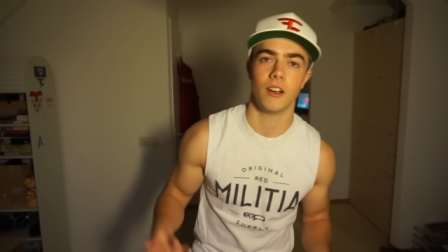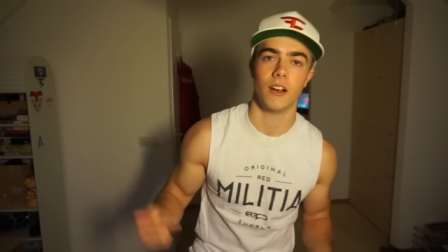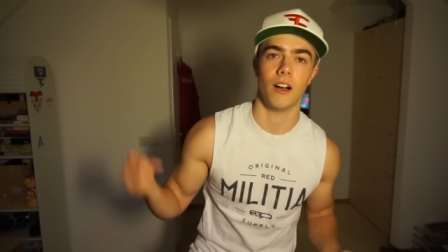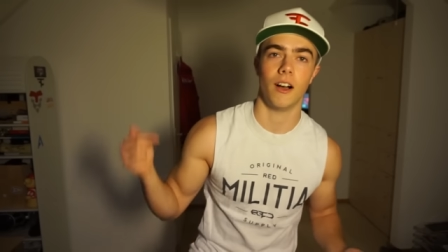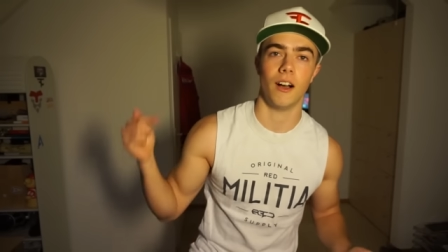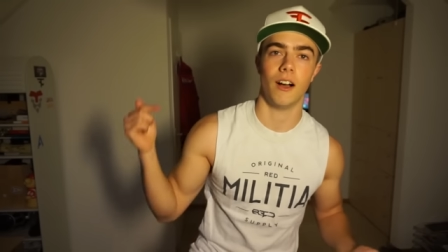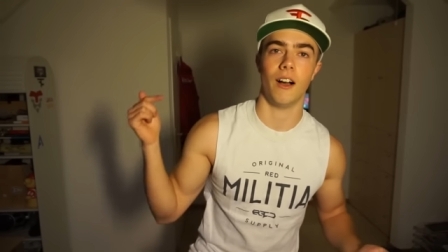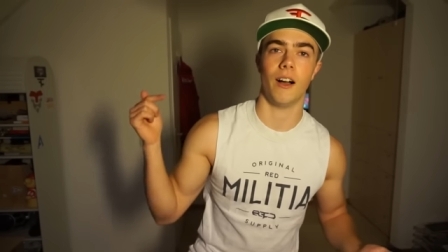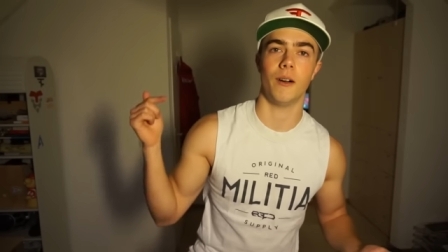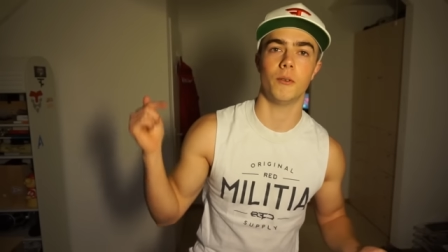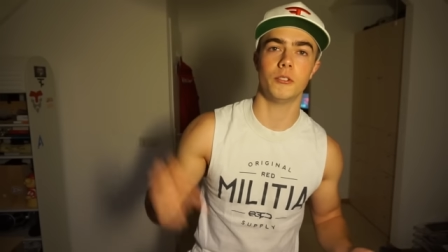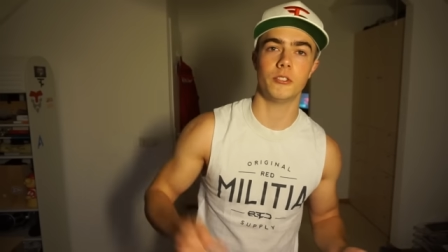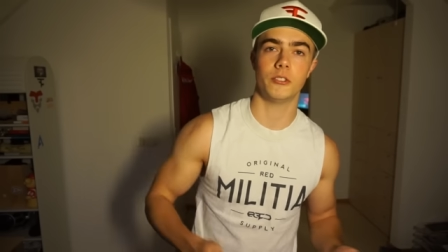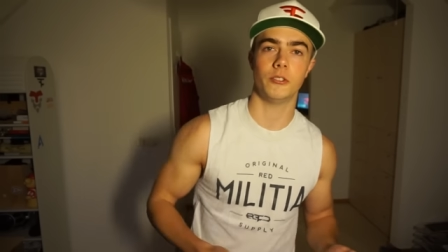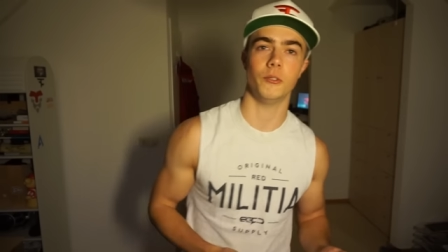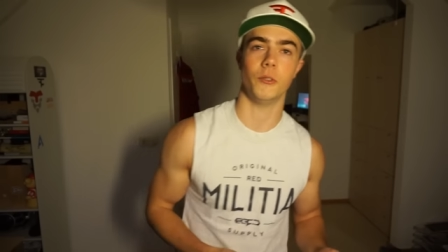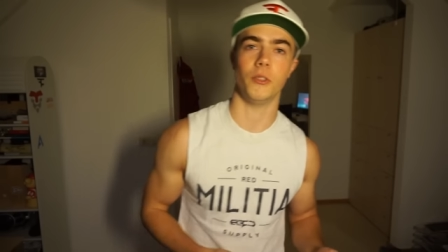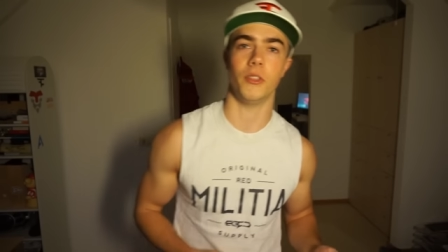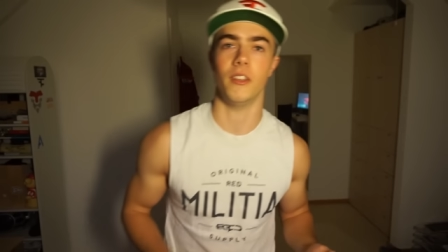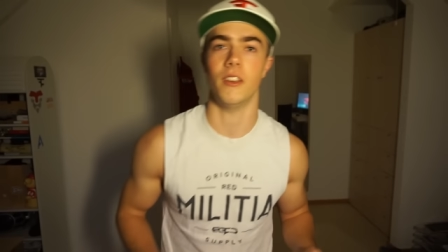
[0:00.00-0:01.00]
Uh, I would
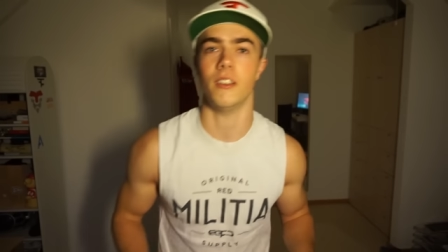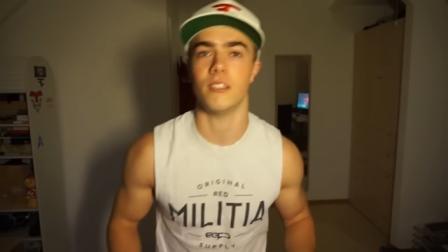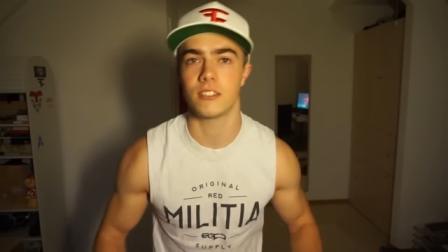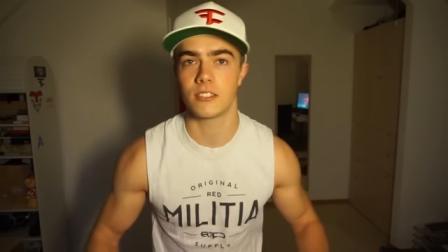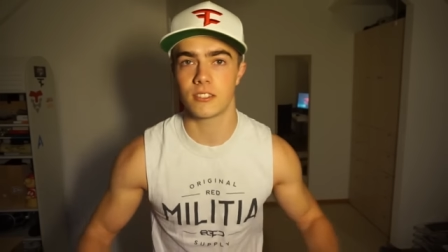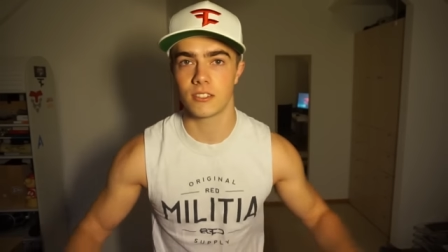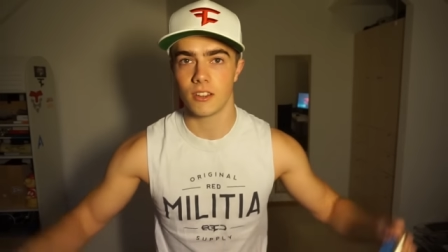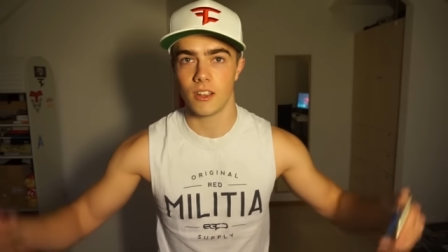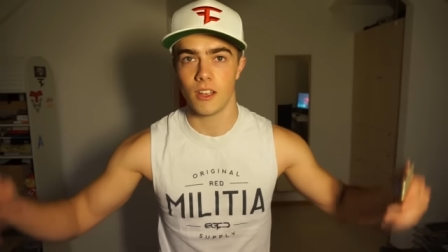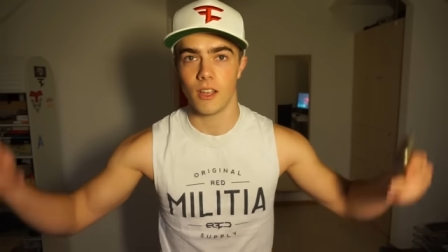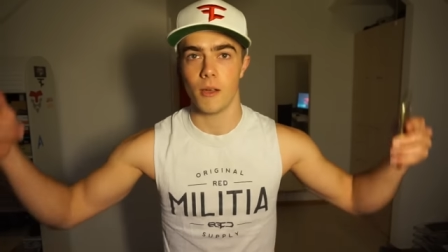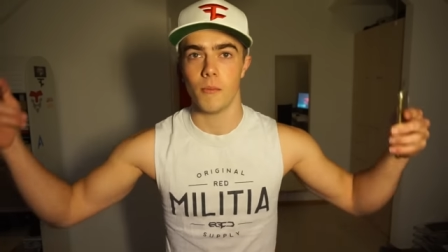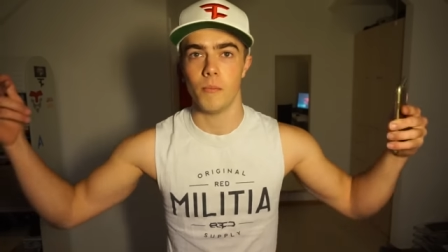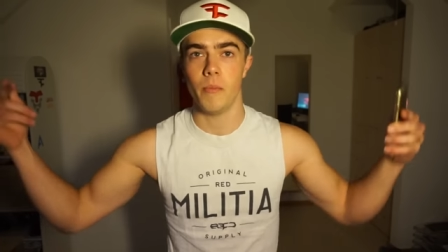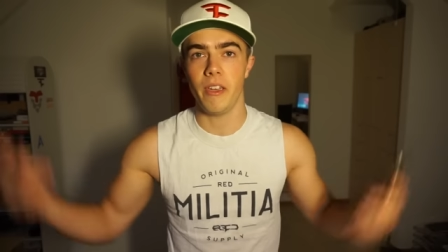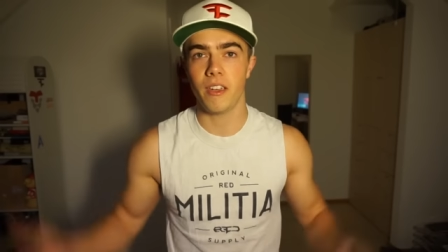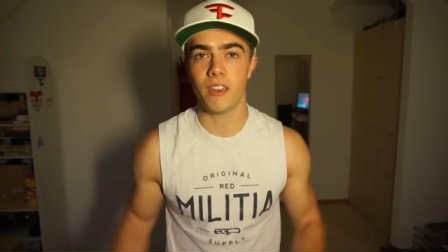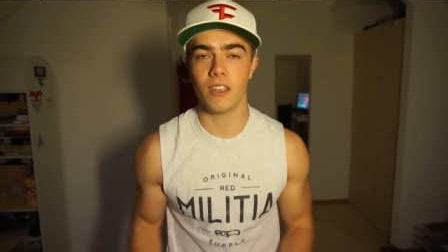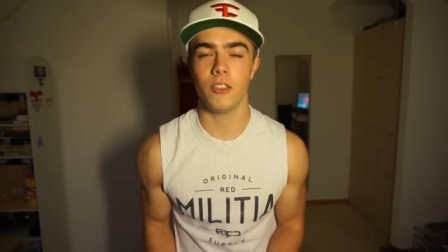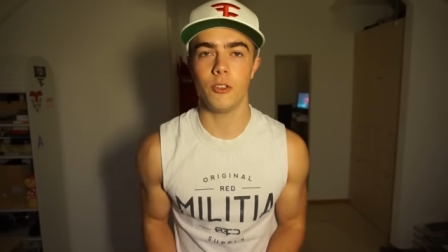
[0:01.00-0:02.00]
do this.
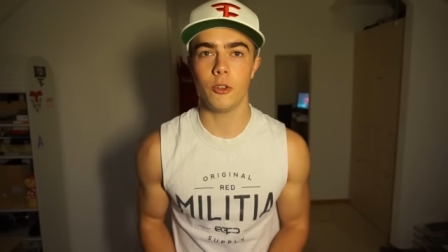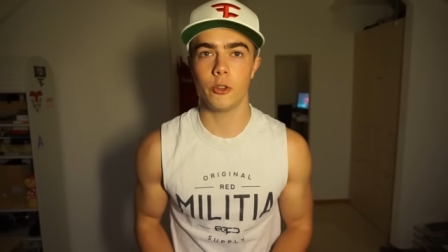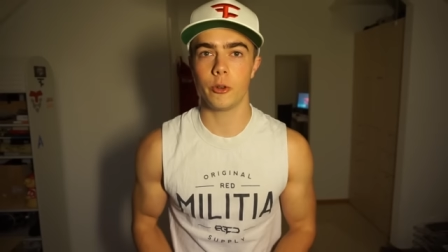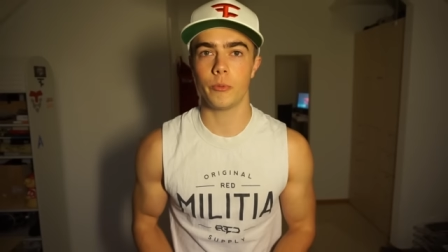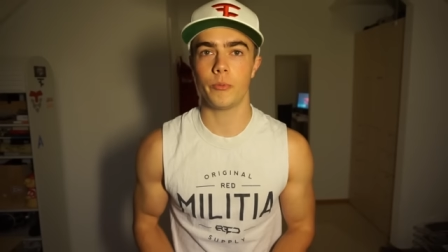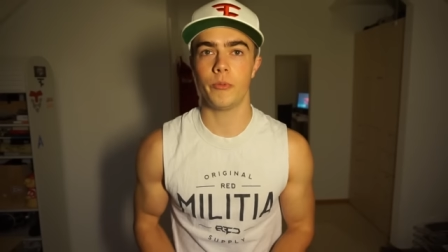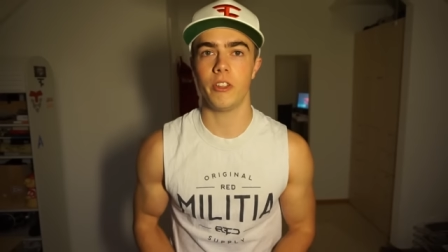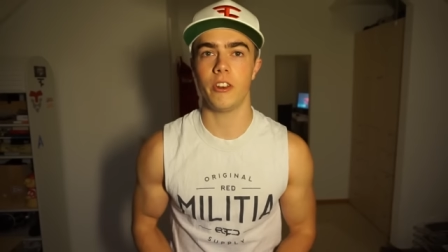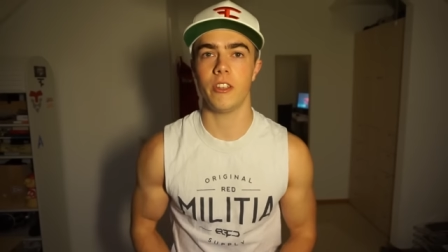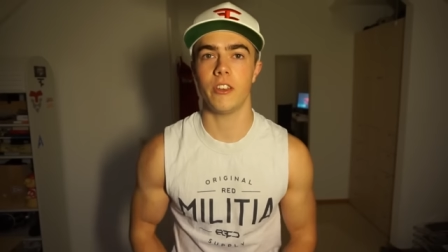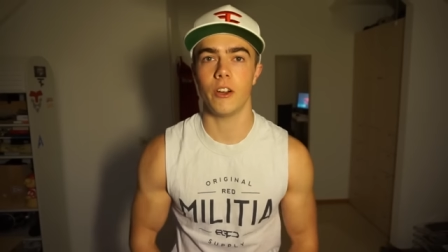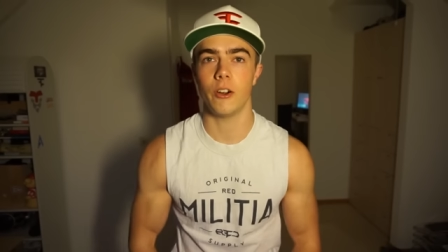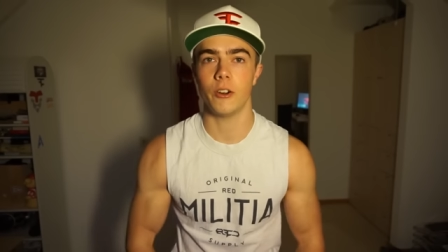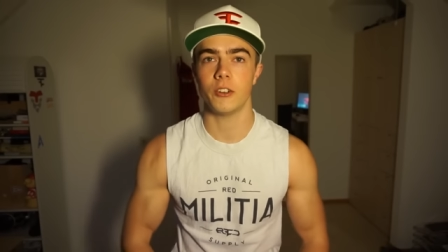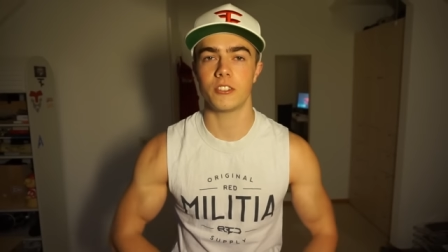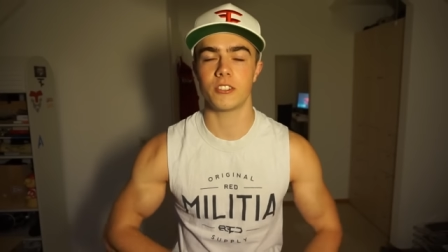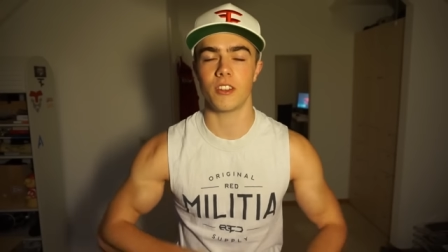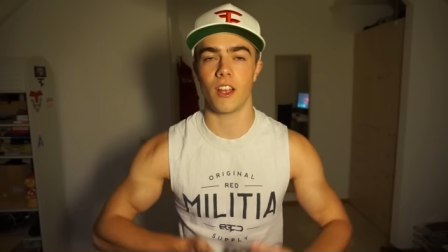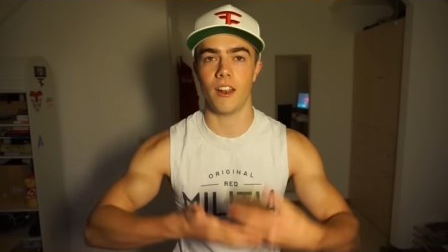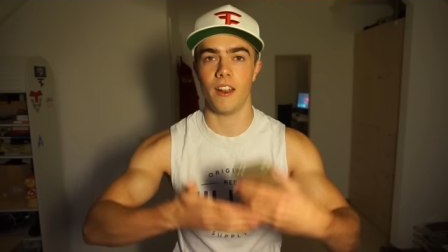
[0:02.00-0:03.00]
Making YouTube
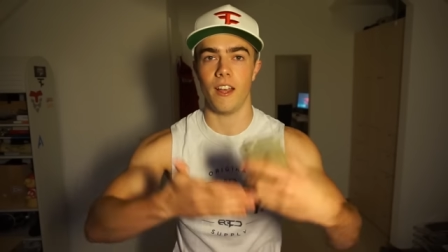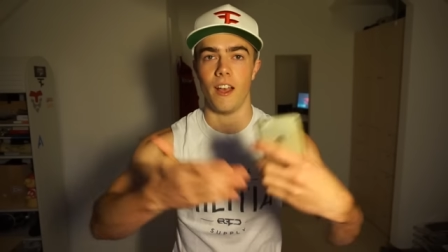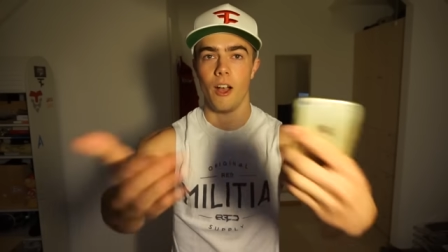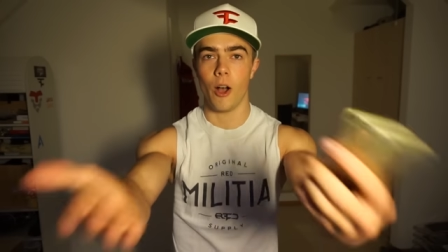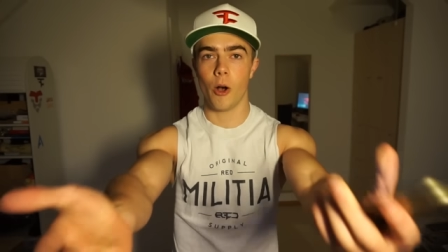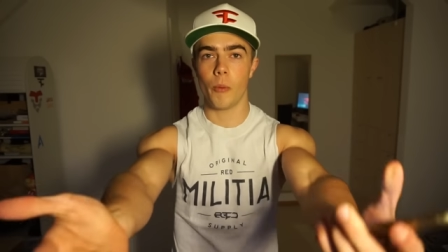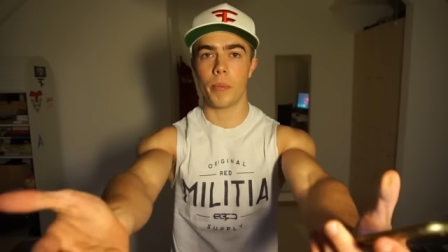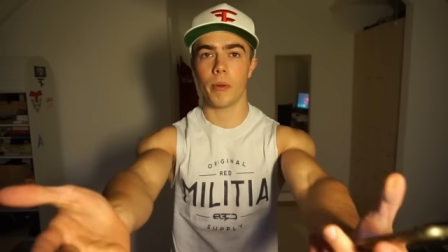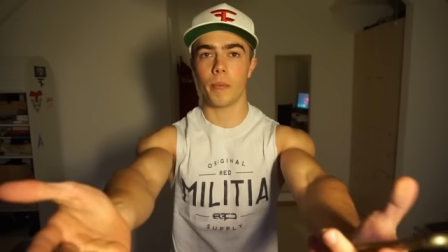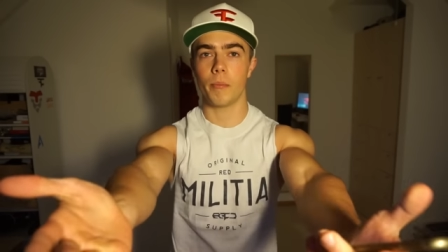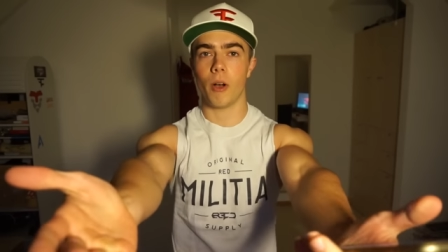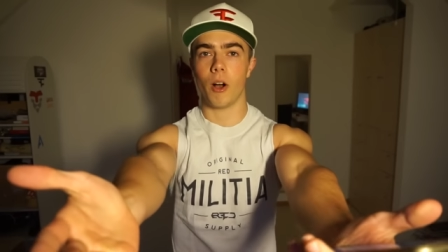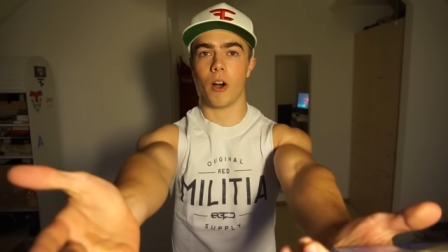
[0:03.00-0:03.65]
videos and helping